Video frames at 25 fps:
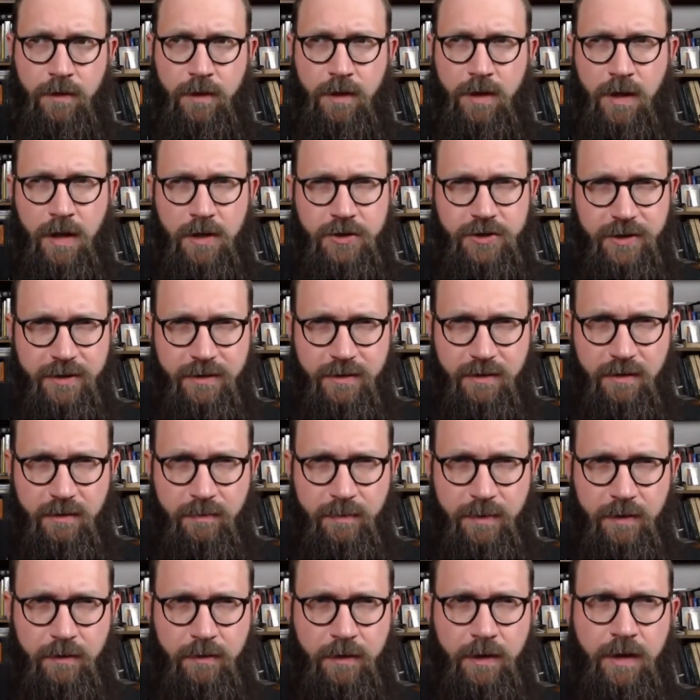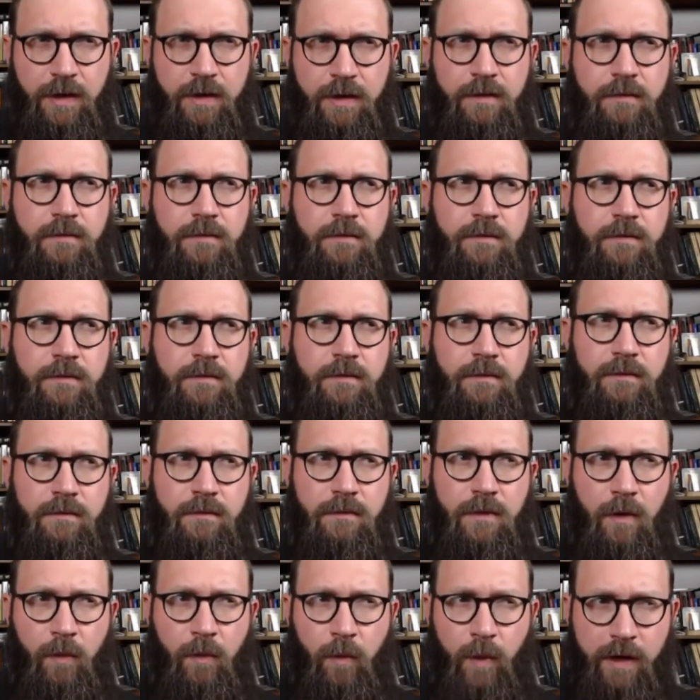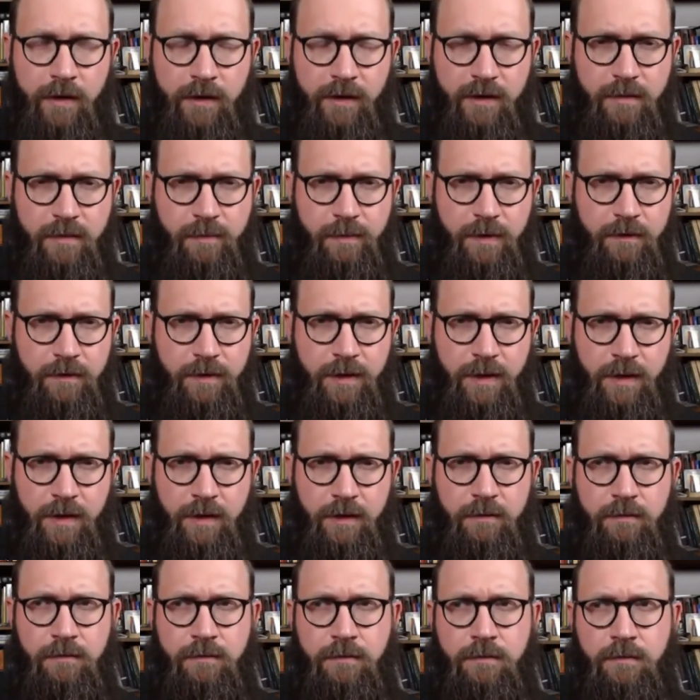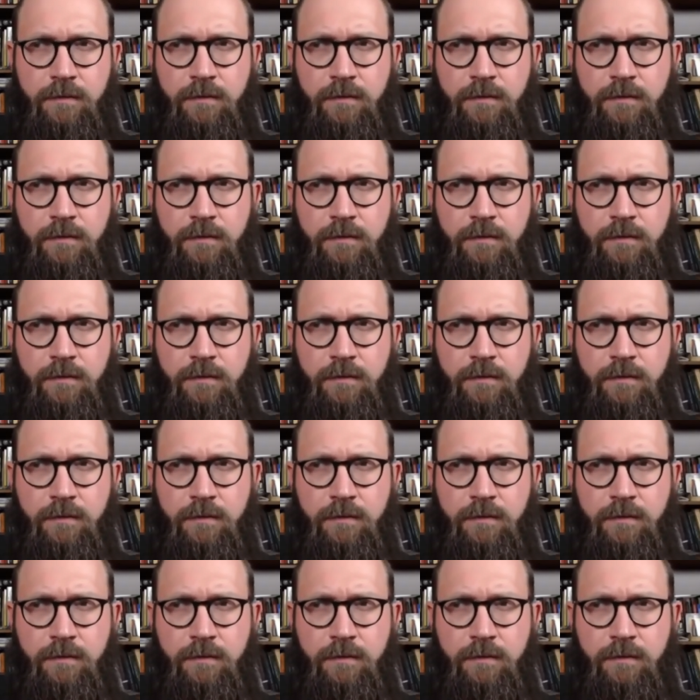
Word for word: consciousness building, awareness building.